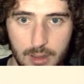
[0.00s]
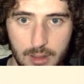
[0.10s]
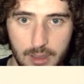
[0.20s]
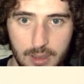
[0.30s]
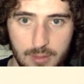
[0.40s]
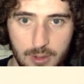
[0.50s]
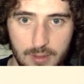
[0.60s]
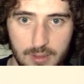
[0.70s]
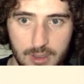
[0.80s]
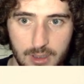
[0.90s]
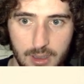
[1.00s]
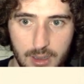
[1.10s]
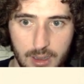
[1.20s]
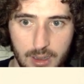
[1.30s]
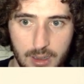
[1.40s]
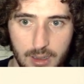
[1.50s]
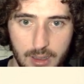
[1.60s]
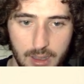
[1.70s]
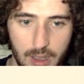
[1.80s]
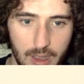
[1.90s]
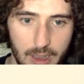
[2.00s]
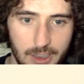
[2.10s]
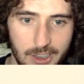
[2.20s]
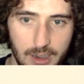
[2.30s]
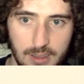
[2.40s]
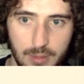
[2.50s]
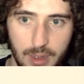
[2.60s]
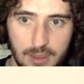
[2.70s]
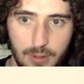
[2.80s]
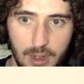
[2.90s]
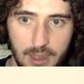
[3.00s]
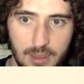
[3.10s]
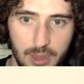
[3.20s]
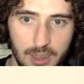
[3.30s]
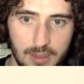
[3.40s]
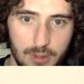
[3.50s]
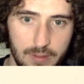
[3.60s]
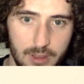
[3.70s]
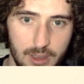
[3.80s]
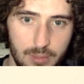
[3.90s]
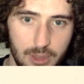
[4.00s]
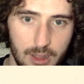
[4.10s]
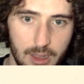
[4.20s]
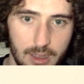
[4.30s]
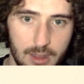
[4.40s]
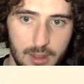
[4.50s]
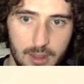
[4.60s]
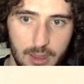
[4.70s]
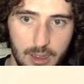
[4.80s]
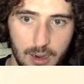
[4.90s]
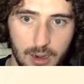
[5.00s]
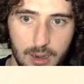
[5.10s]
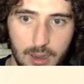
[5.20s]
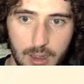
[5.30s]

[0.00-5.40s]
these moves? King h8 is best. Why is it best? What if he played like here?